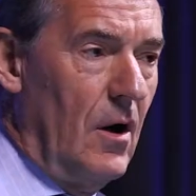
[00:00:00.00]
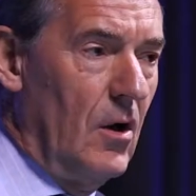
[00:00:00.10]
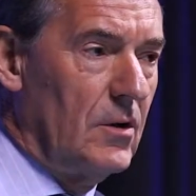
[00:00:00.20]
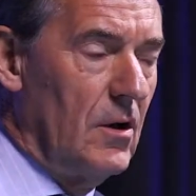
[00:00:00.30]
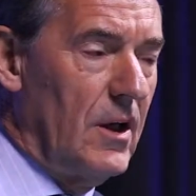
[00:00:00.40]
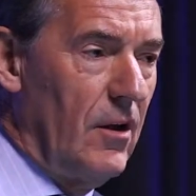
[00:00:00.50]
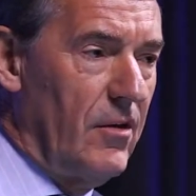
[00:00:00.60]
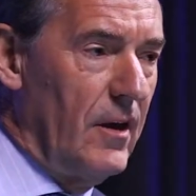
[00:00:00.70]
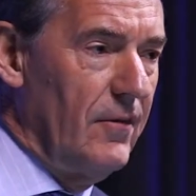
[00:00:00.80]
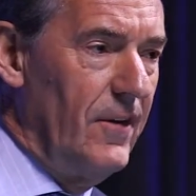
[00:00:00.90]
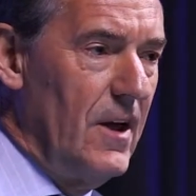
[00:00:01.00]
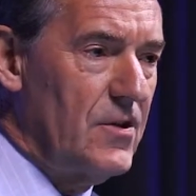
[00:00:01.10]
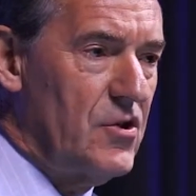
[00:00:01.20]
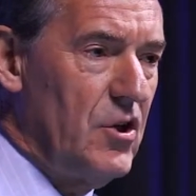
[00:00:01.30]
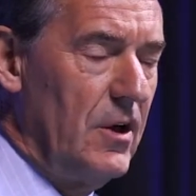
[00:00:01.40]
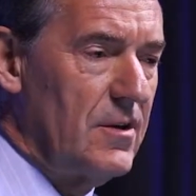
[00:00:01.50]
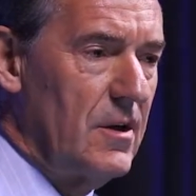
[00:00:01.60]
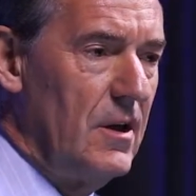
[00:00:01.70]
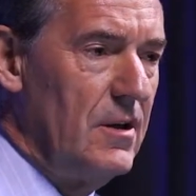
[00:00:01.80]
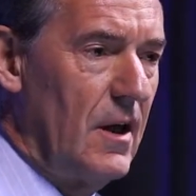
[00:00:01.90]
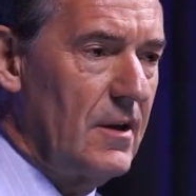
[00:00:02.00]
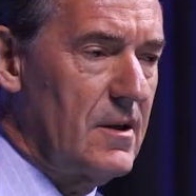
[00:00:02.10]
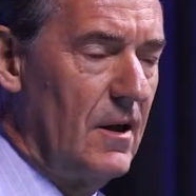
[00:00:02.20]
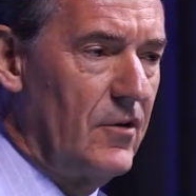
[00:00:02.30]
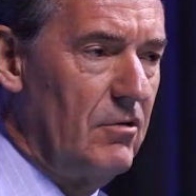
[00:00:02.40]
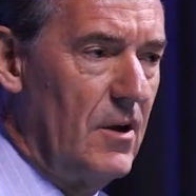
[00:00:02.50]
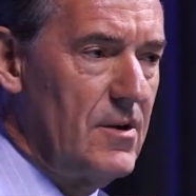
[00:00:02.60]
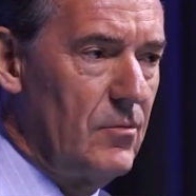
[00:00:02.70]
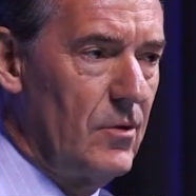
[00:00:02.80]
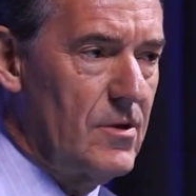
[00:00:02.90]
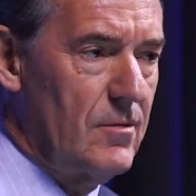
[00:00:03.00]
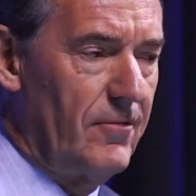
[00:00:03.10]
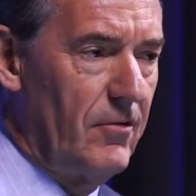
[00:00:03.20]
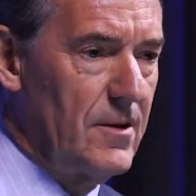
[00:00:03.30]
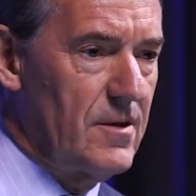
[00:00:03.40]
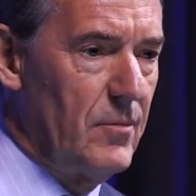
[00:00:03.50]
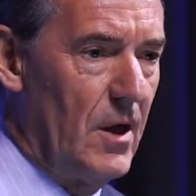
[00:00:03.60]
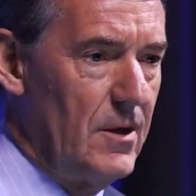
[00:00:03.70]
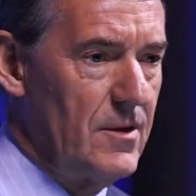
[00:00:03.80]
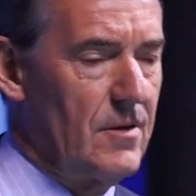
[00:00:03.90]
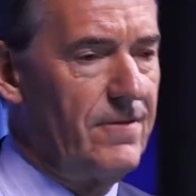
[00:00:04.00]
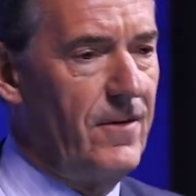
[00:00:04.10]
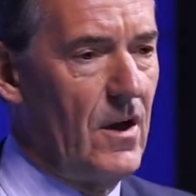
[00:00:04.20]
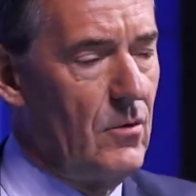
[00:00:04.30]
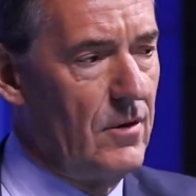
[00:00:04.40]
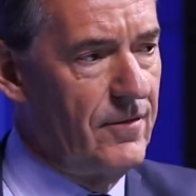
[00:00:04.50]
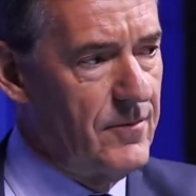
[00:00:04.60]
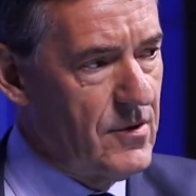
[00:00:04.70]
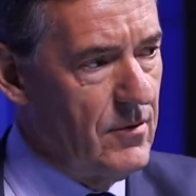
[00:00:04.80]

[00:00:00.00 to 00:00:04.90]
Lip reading: odd-looking thing, VSG, is an index I've created with some friends of mine. It's a follow-on from